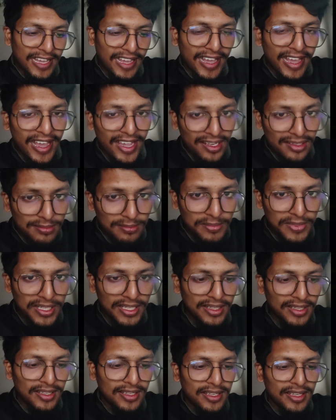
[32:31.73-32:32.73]
can
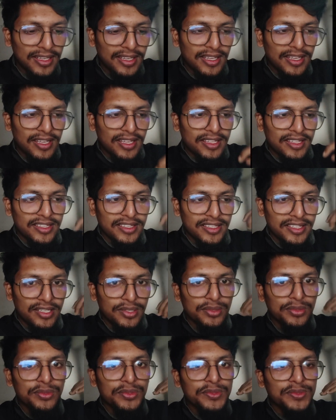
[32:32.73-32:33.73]
be
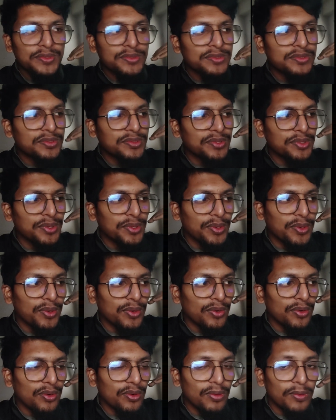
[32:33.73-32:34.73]
used
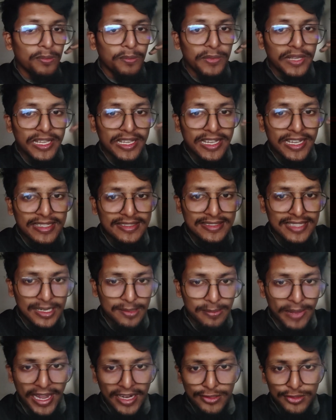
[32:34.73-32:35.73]
to get
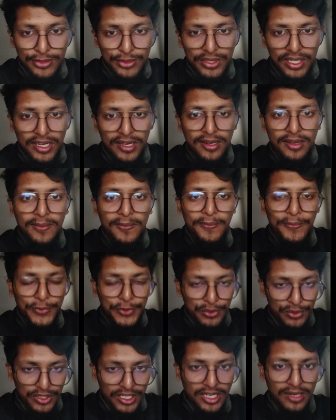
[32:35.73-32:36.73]
sent back to
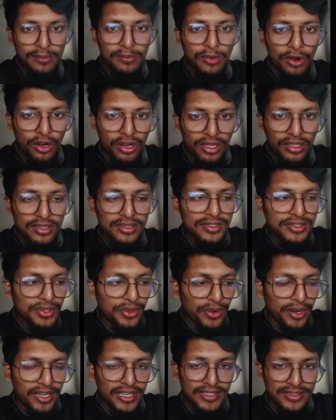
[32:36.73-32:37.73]
their model,
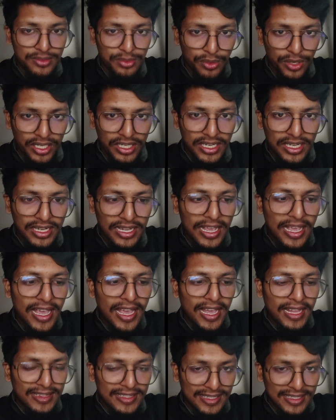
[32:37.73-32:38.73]
so it's working,
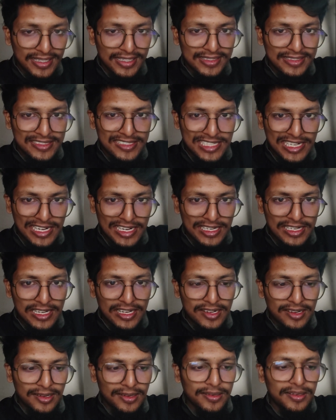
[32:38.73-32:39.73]
and then it generate
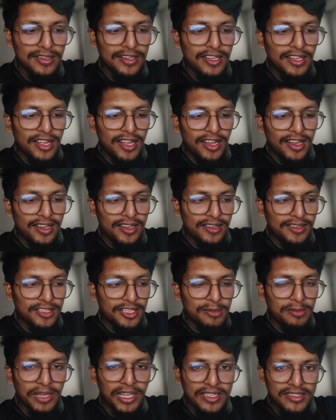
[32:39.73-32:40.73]
a
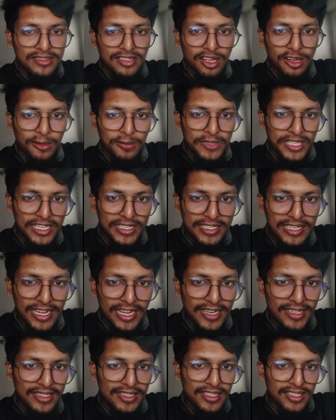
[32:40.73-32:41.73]
image of that
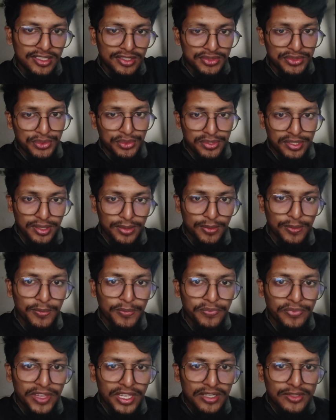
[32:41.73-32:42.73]
cat to you.
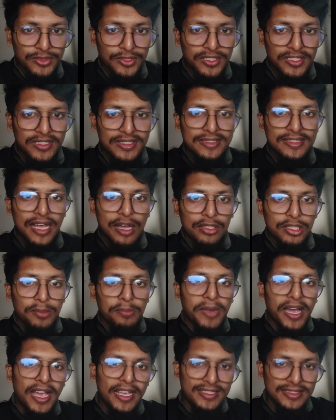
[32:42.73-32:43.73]
So this is how the
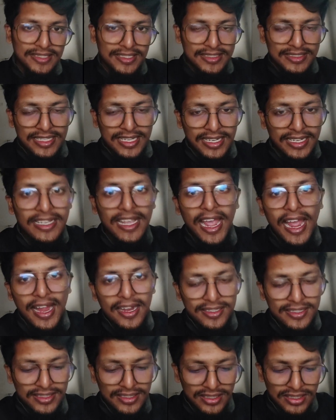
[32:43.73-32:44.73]
biasness is getting
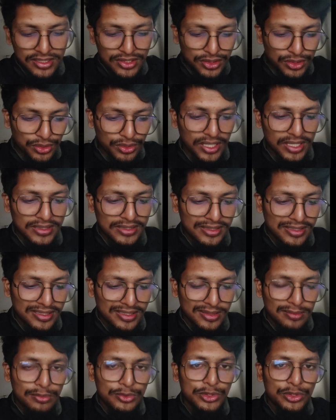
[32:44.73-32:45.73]
added to the
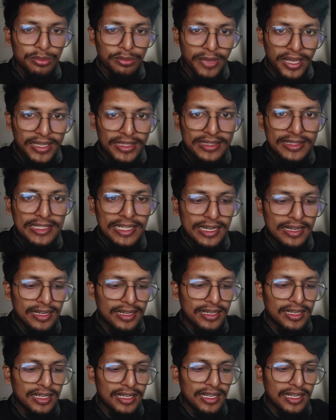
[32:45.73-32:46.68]
system to make the